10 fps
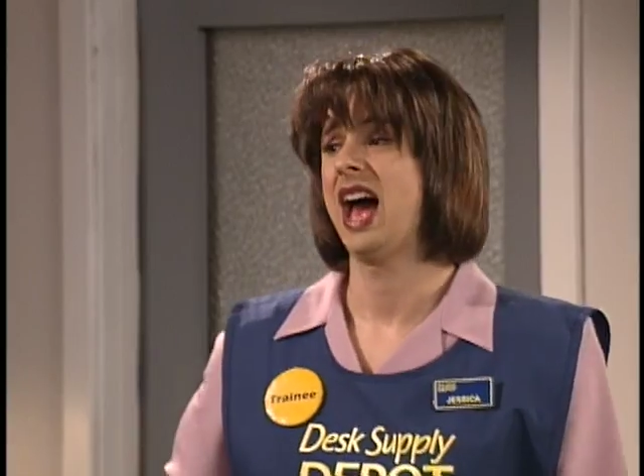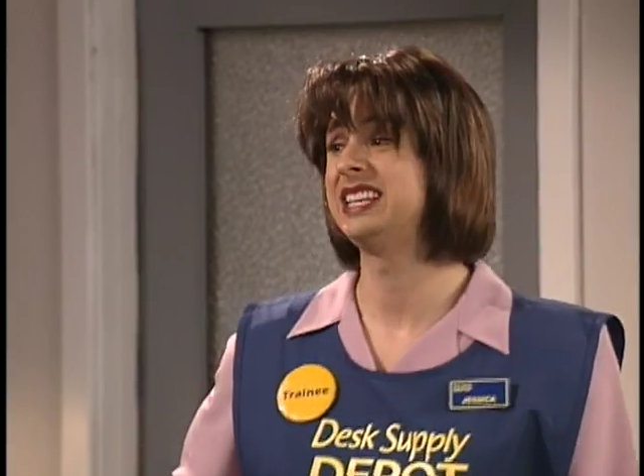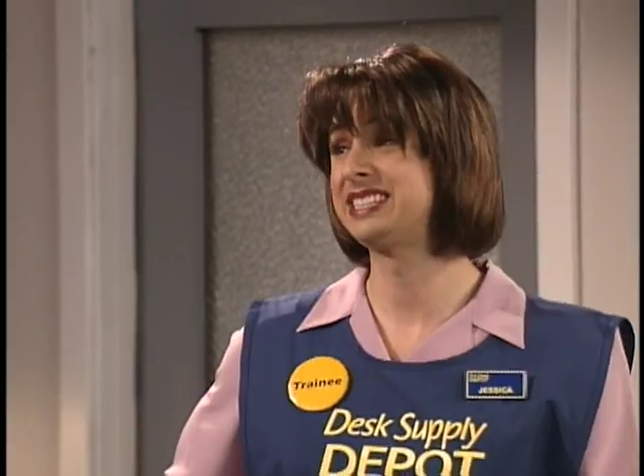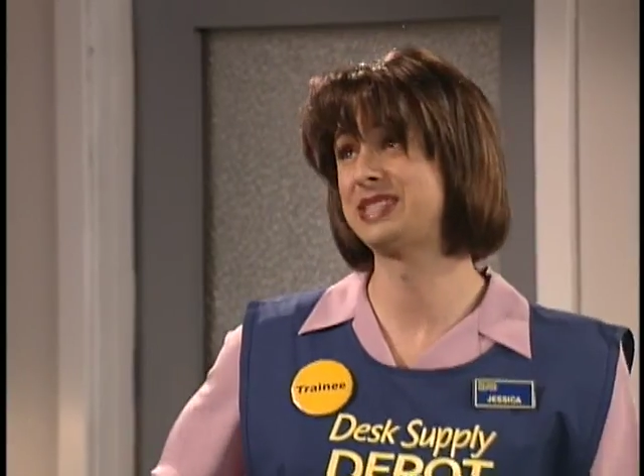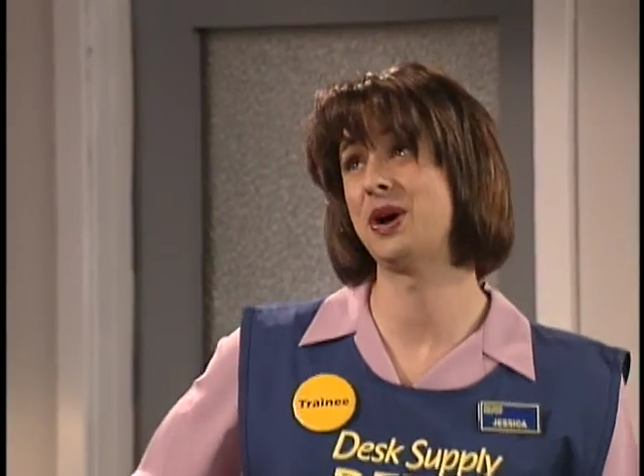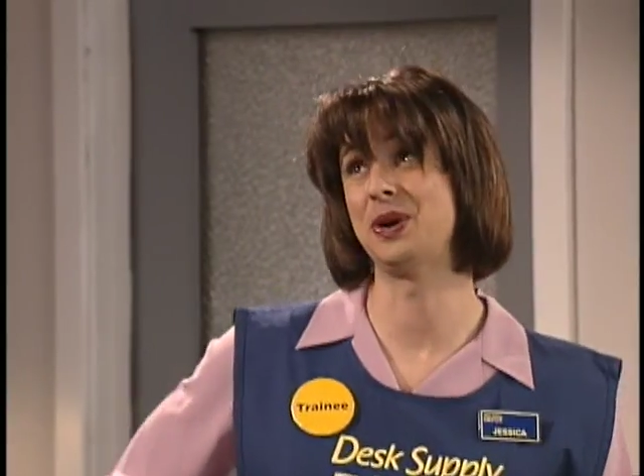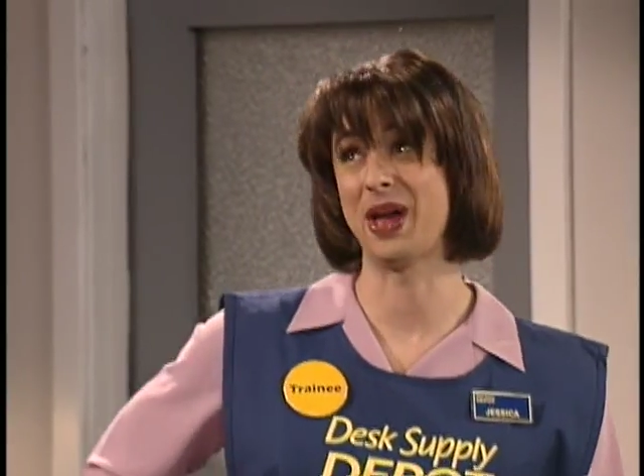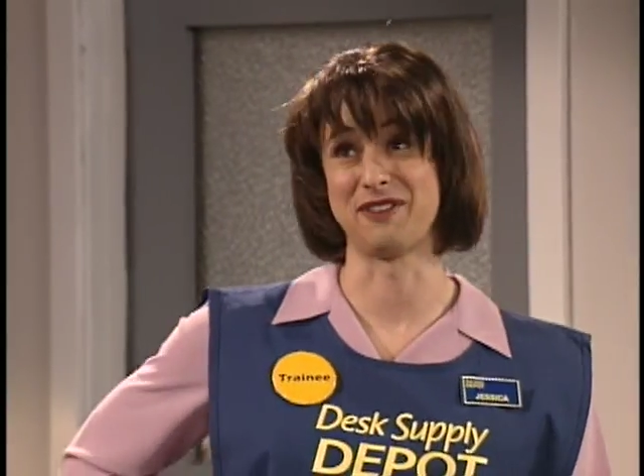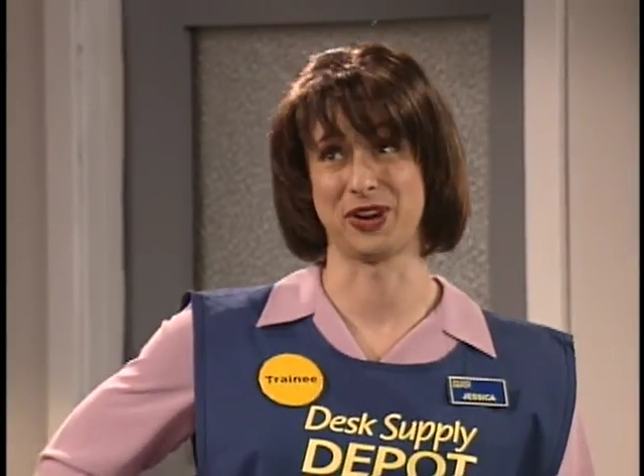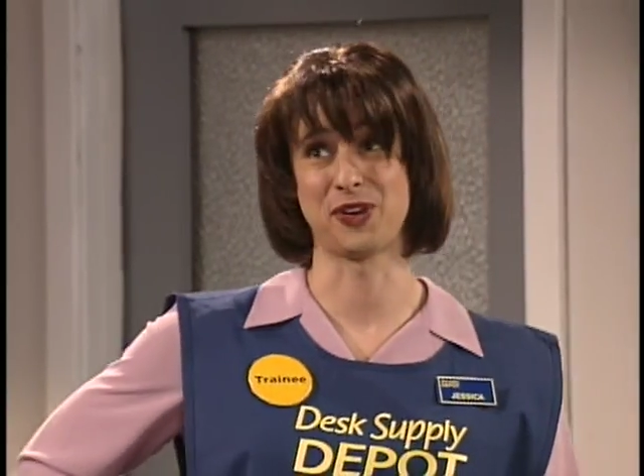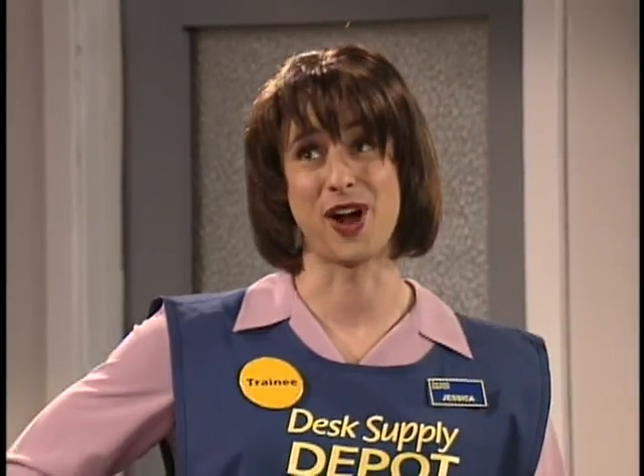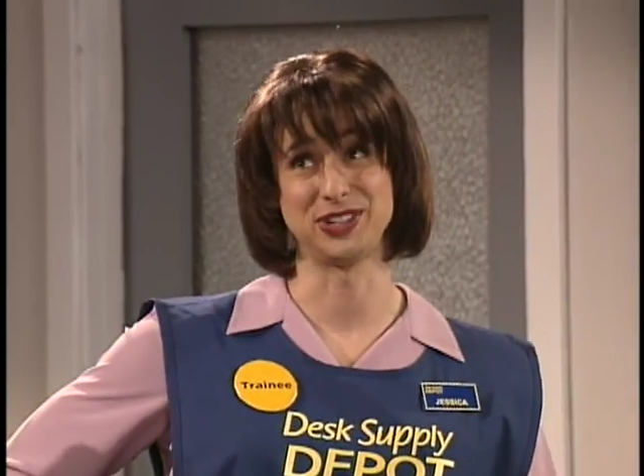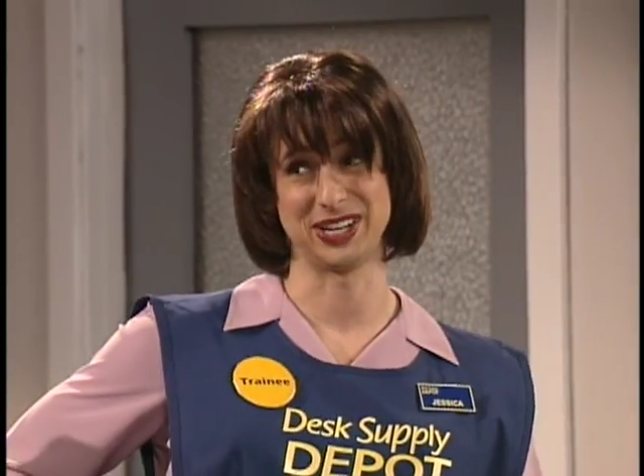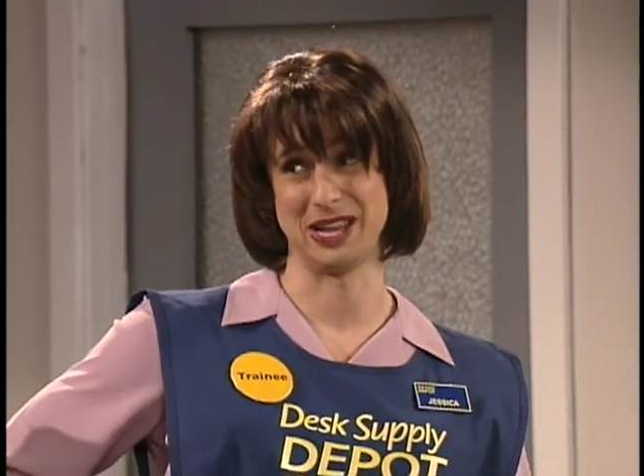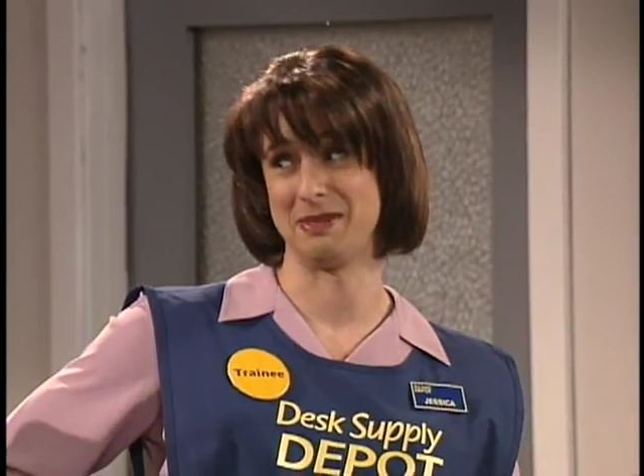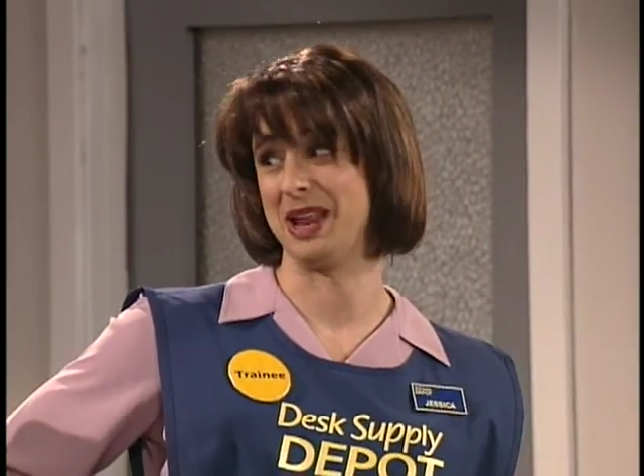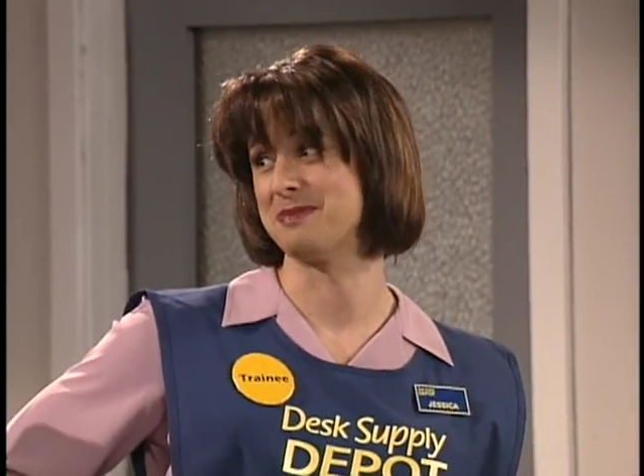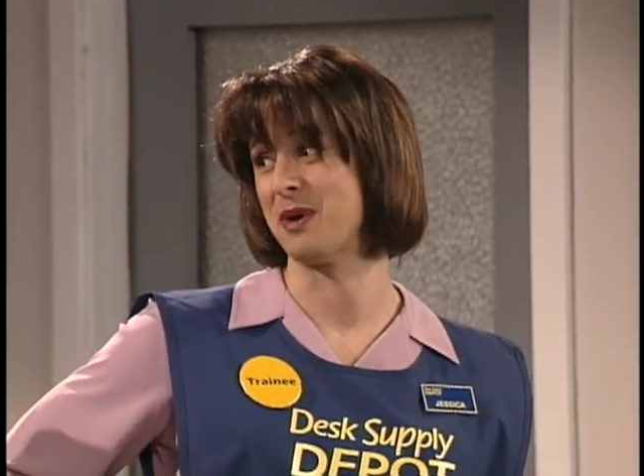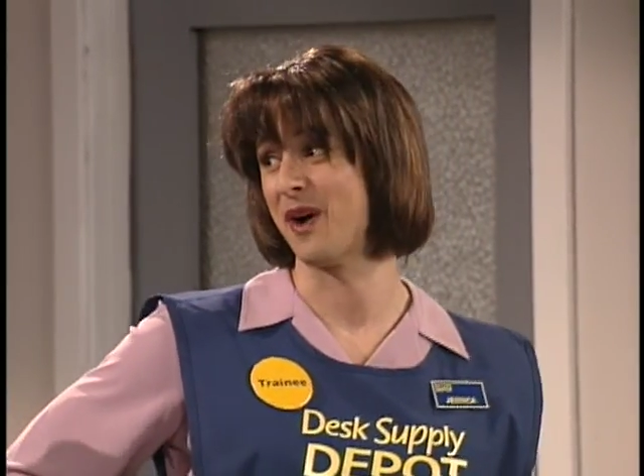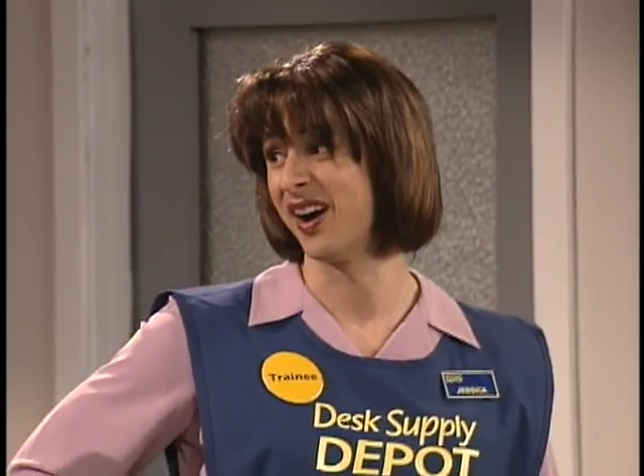I still don't have a crush on him
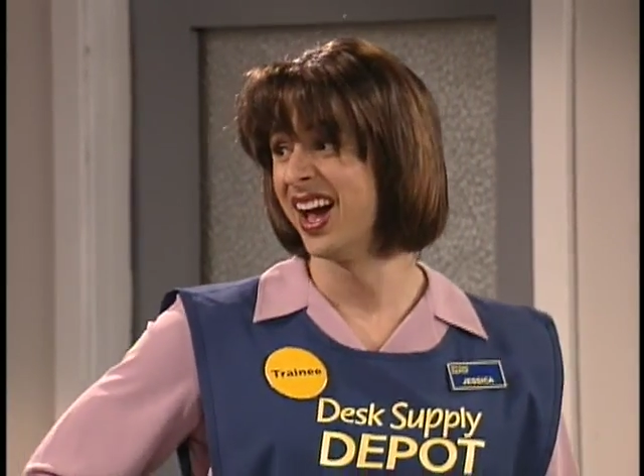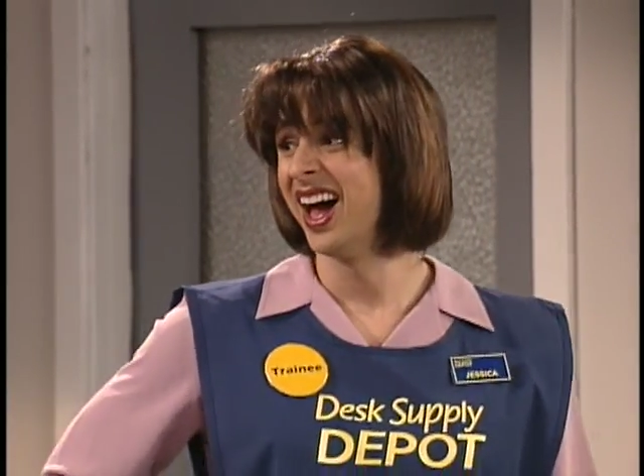anymore.